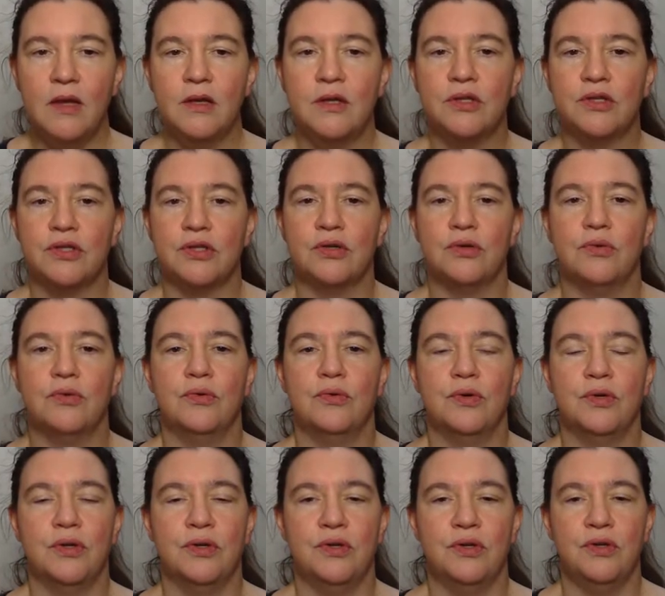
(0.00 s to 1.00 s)

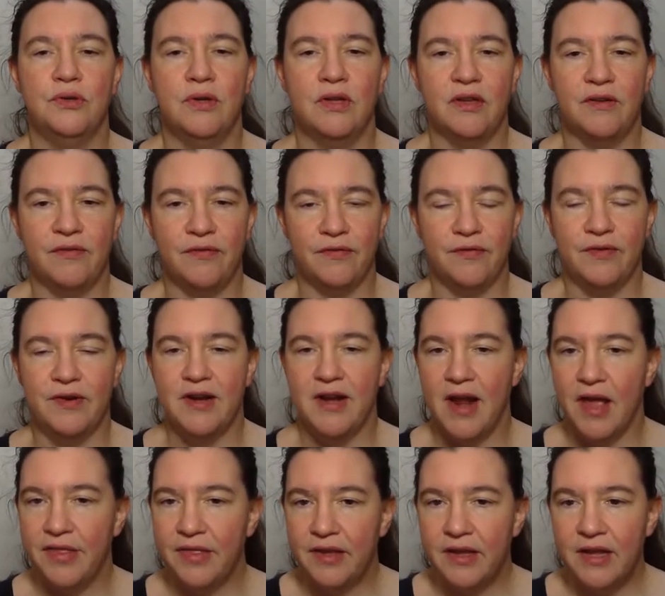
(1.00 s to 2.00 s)
So if
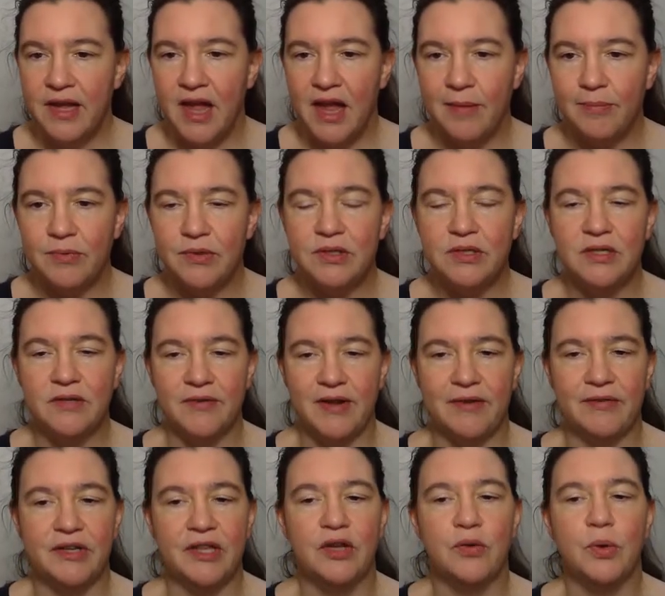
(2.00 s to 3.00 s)
nothing happened,
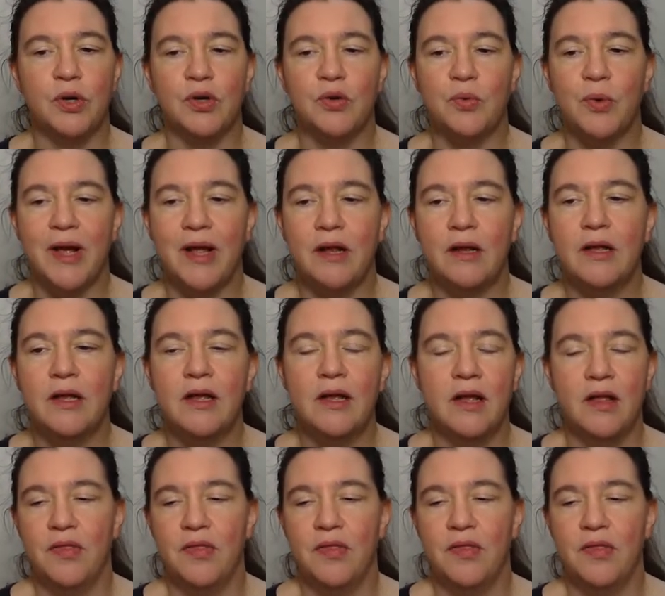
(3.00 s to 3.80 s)
everything went well,